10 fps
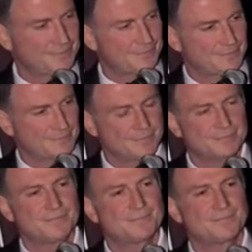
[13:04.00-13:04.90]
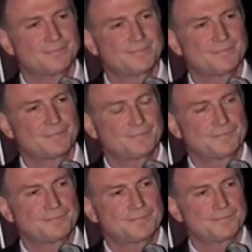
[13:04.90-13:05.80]

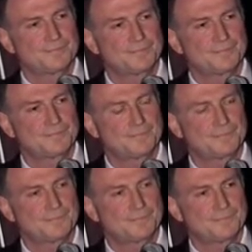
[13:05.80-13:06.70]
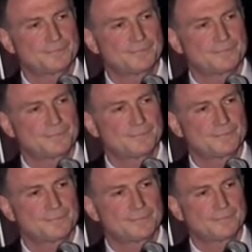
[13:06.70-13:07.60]

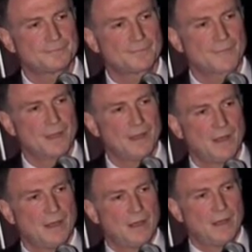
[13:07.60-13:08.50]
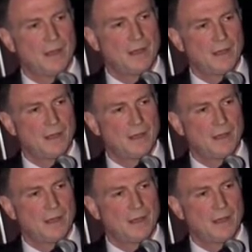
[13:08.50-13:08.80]
[no speech]